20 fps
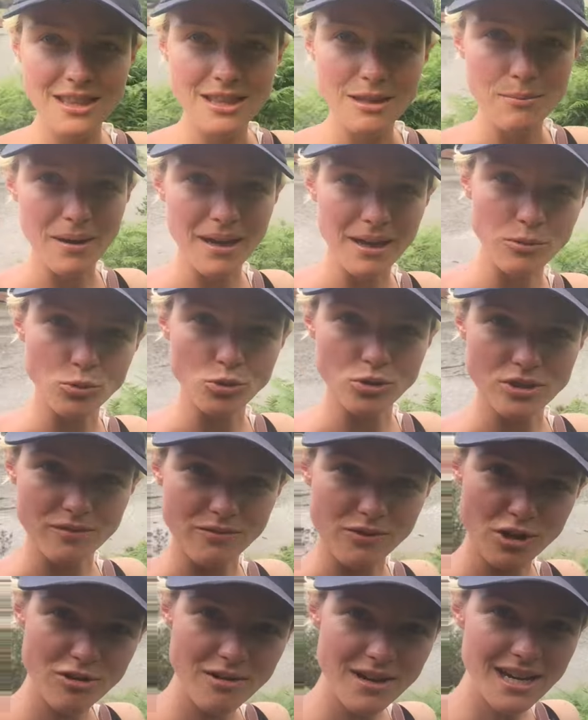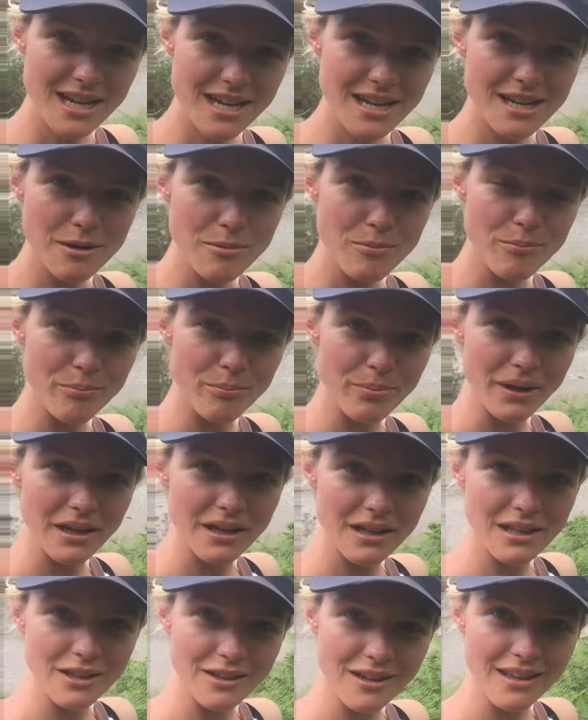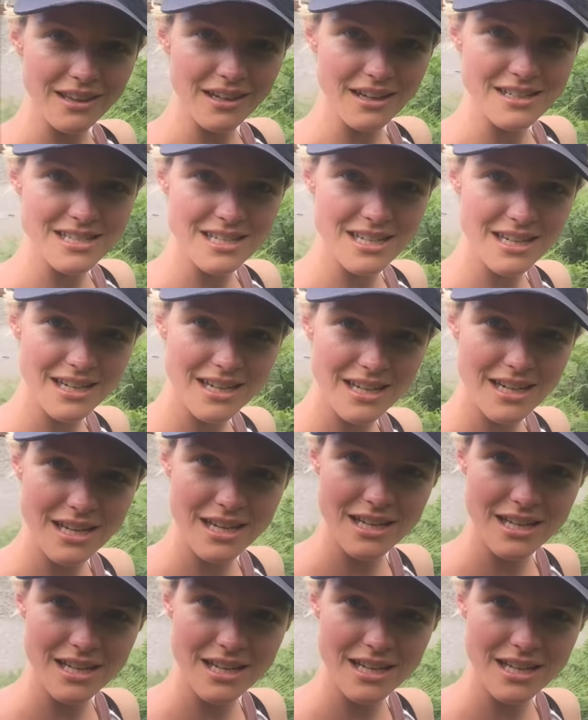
the main water of the creek, but you get the idea,